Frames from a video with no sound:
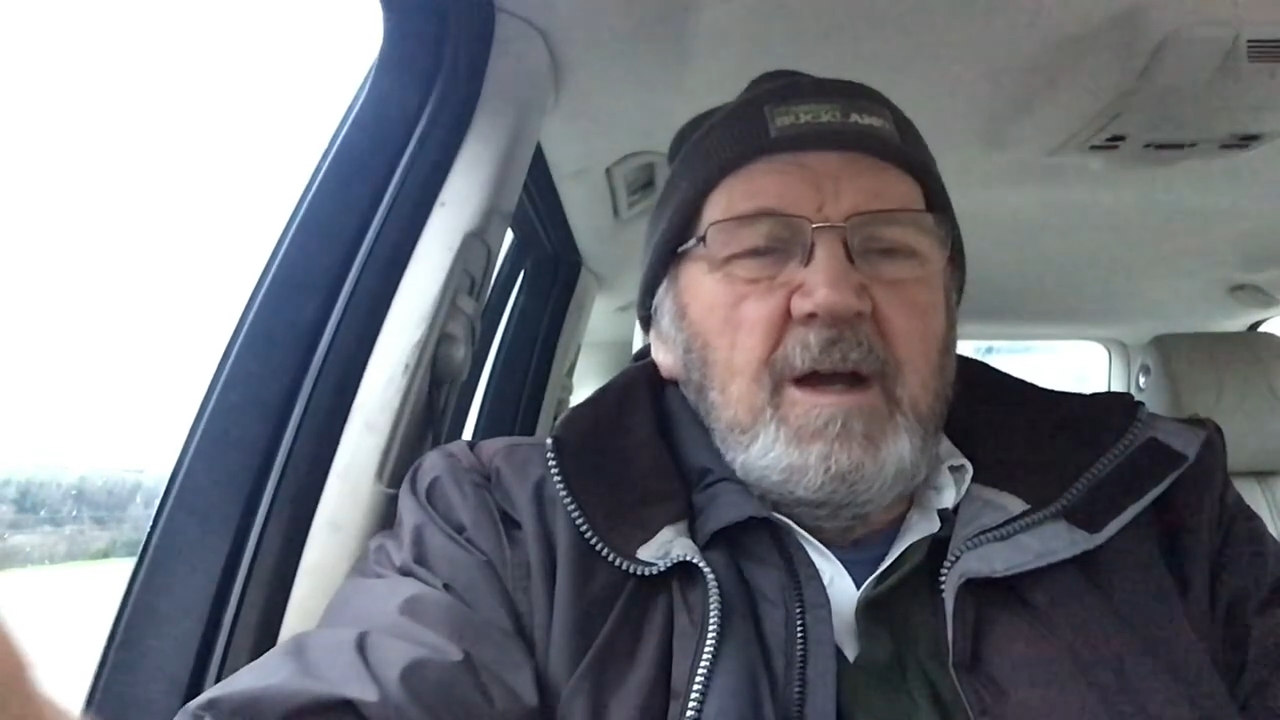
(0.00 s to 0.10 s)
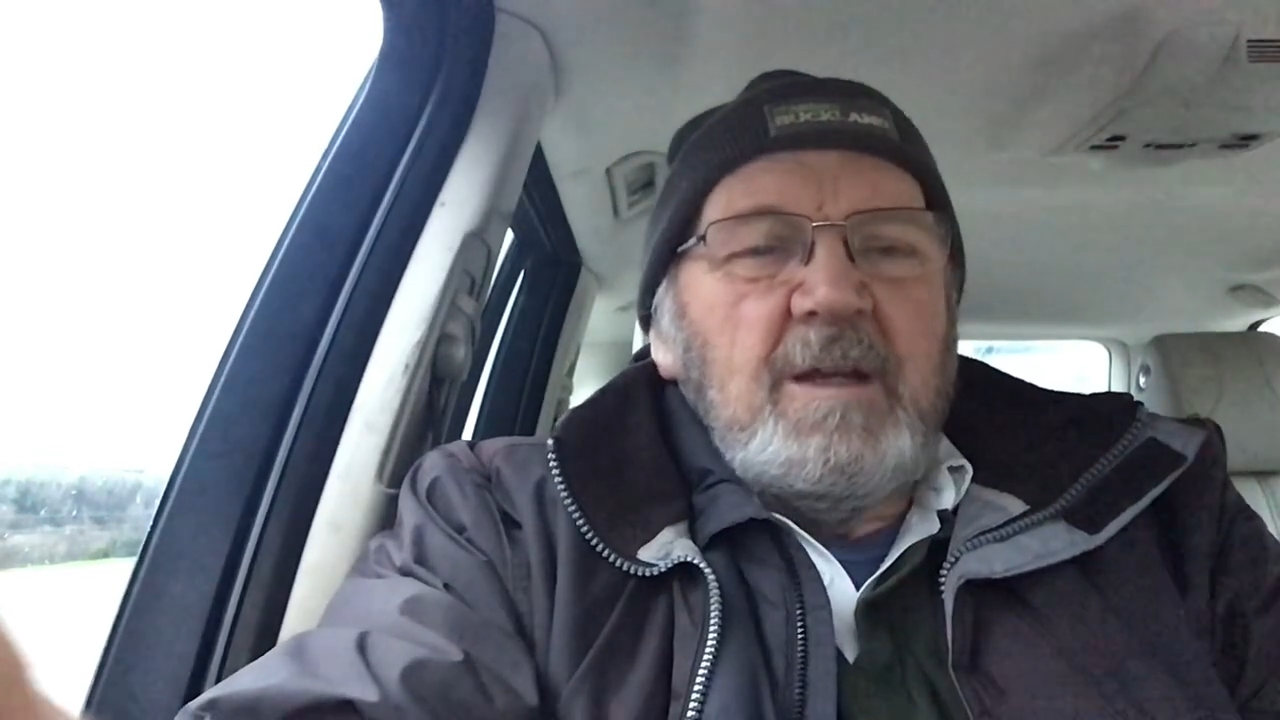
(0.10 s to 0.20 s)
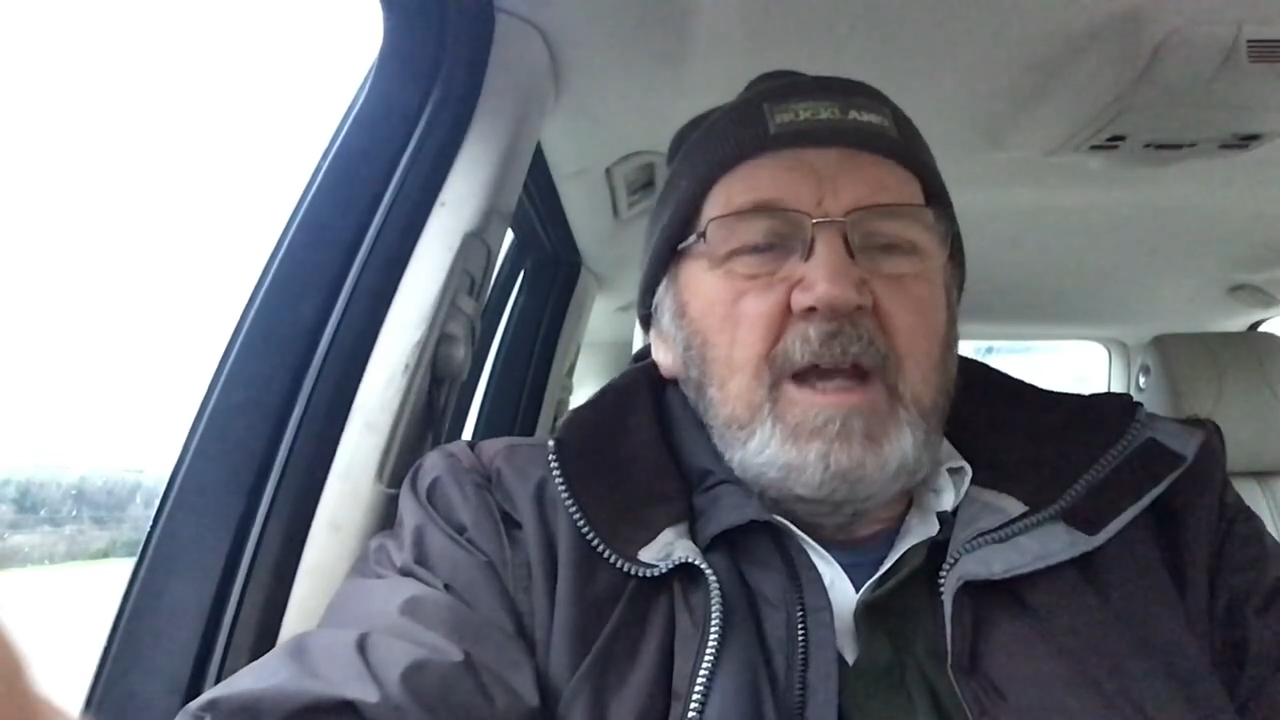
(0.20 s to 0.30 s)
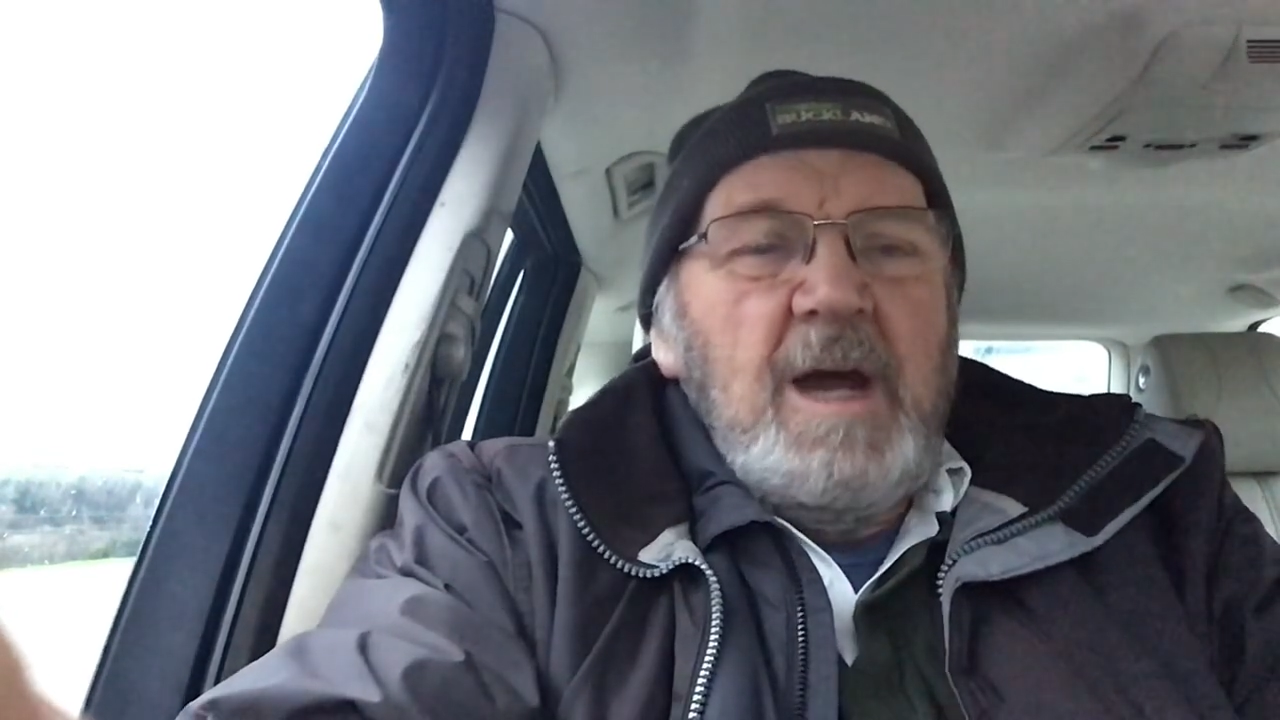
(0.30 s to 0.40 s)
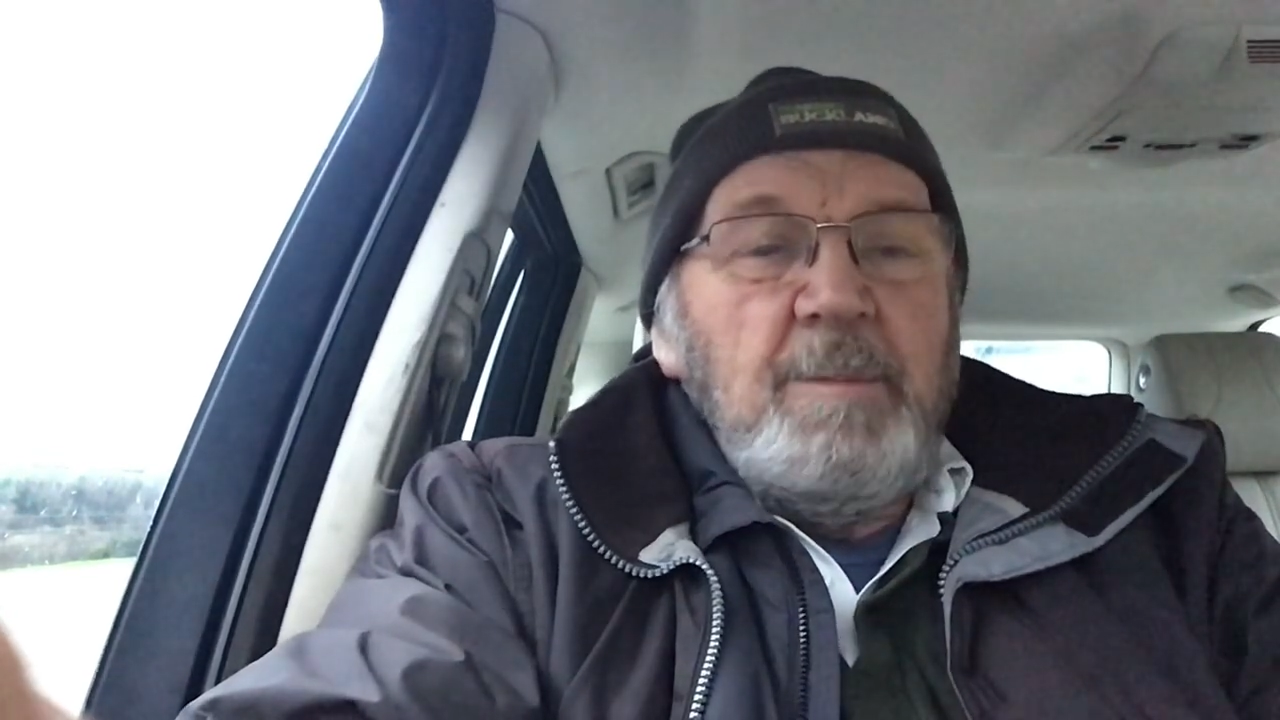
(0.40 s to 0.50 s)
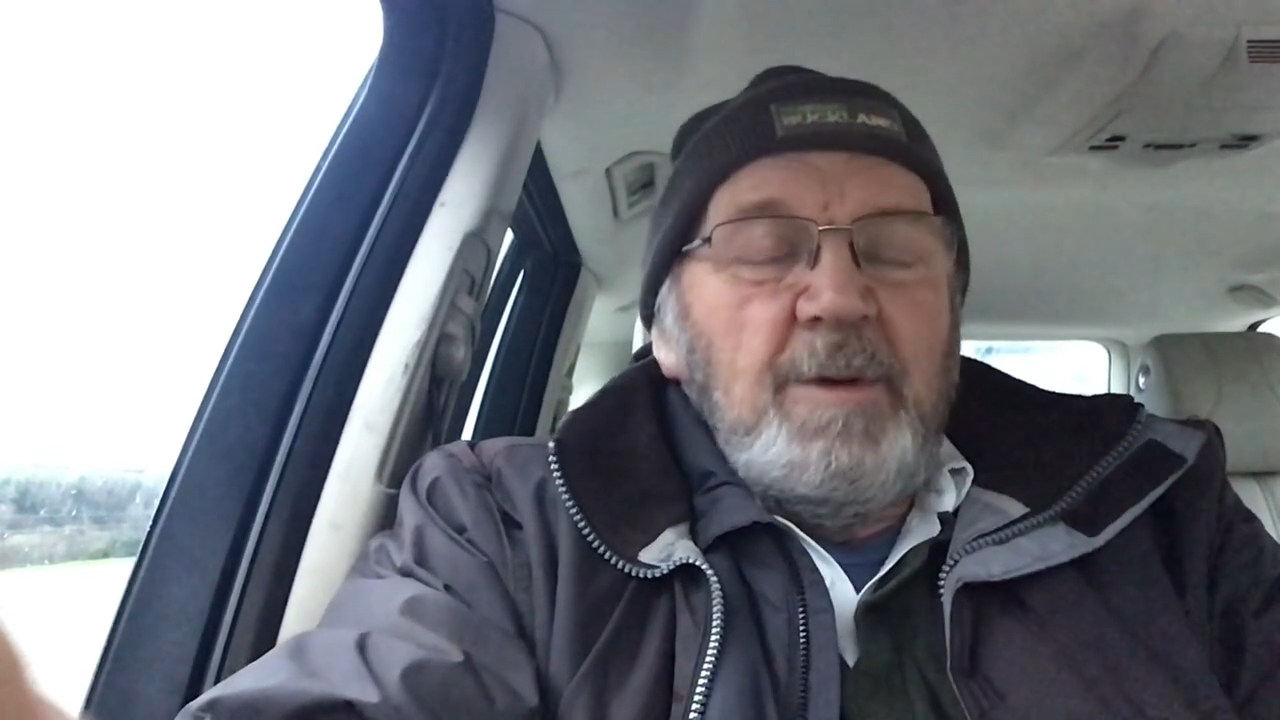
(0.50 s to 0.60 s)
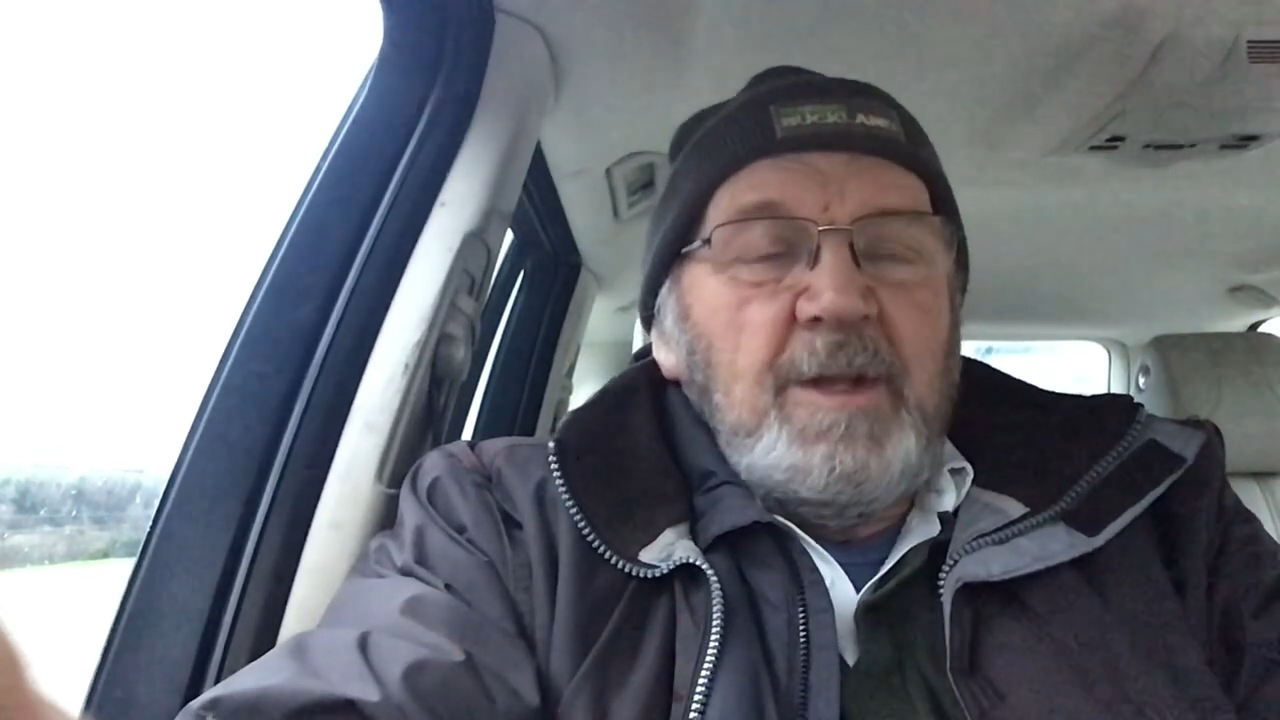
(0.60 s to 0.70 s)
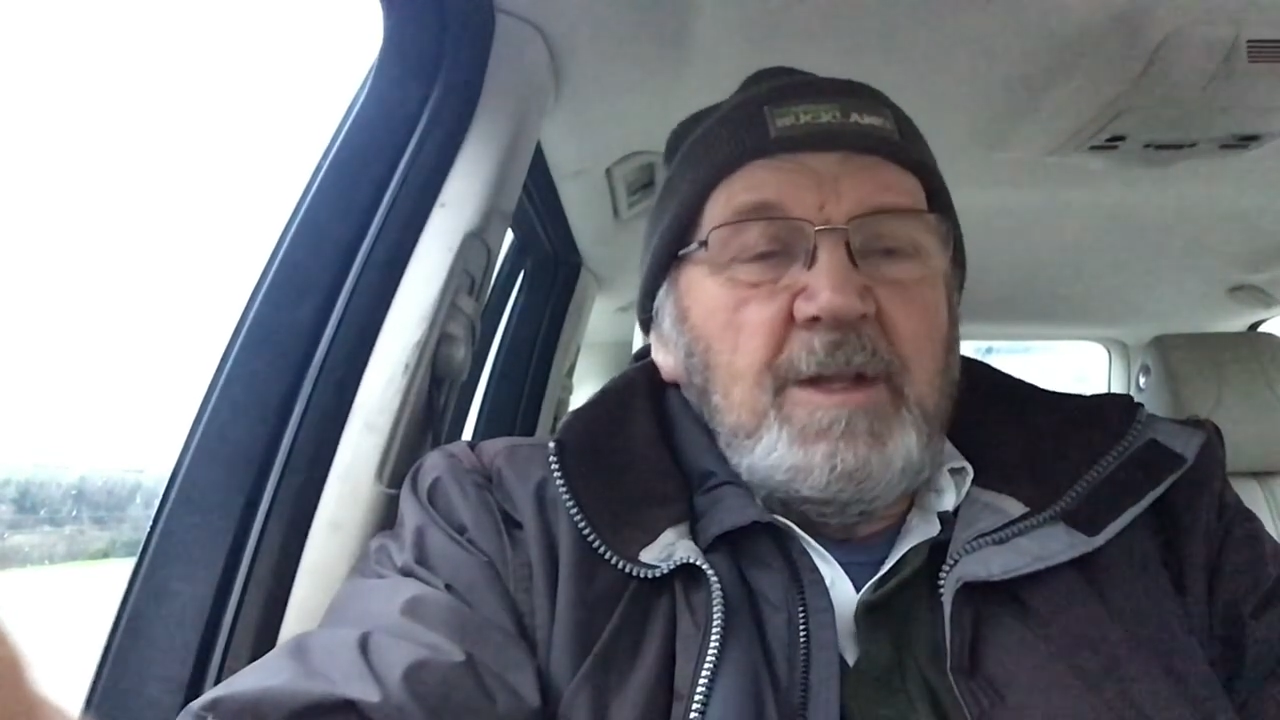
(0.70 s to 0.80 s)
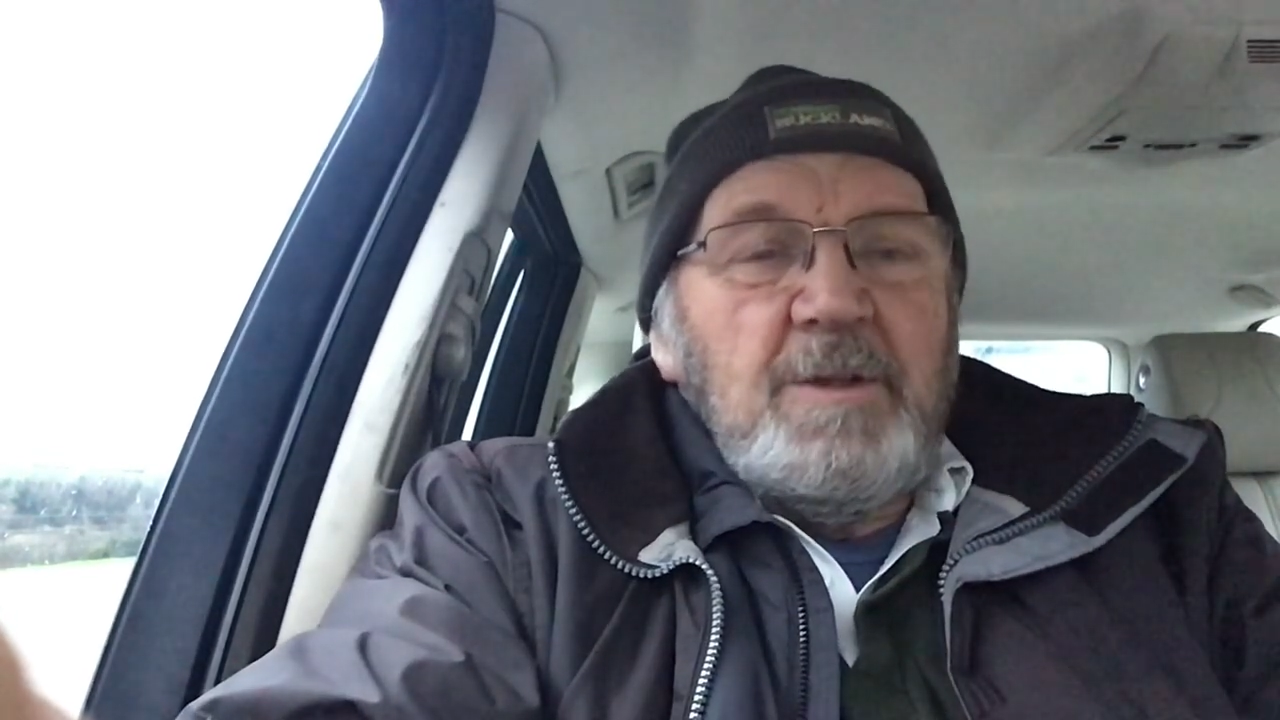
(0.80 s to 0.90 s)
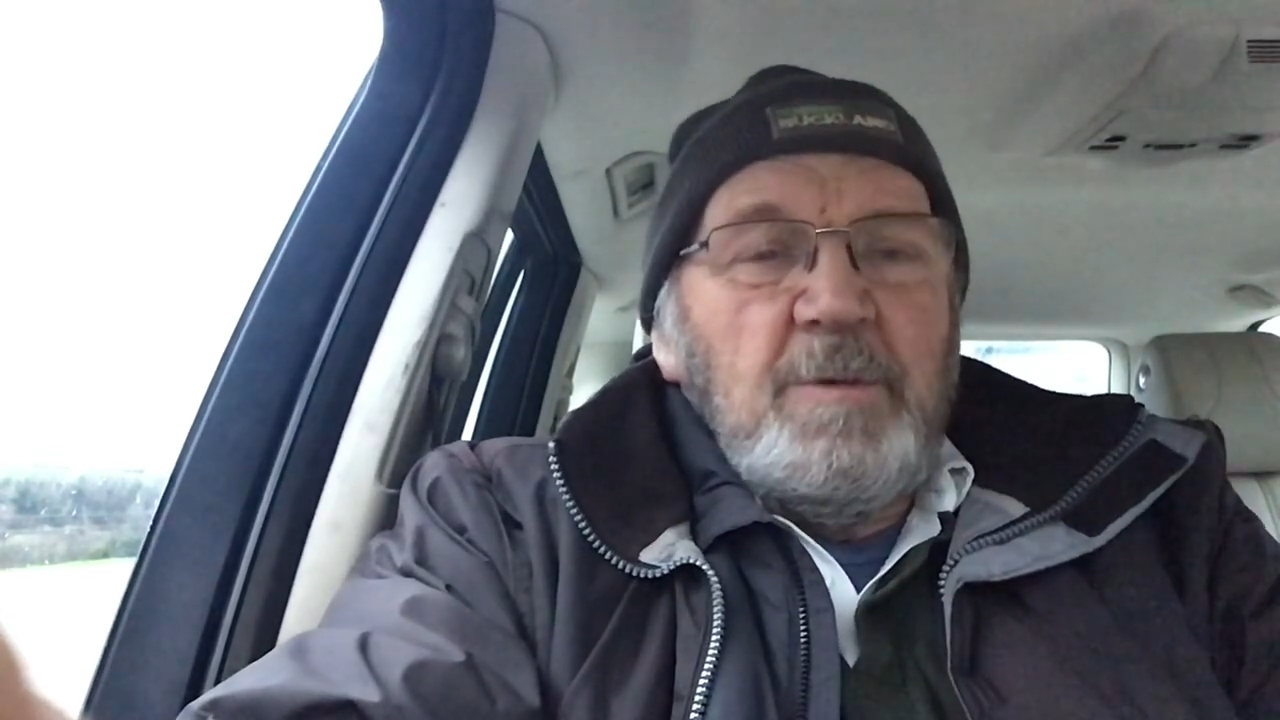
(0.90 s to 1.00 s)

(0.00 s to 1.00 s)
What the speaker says: cab on it that will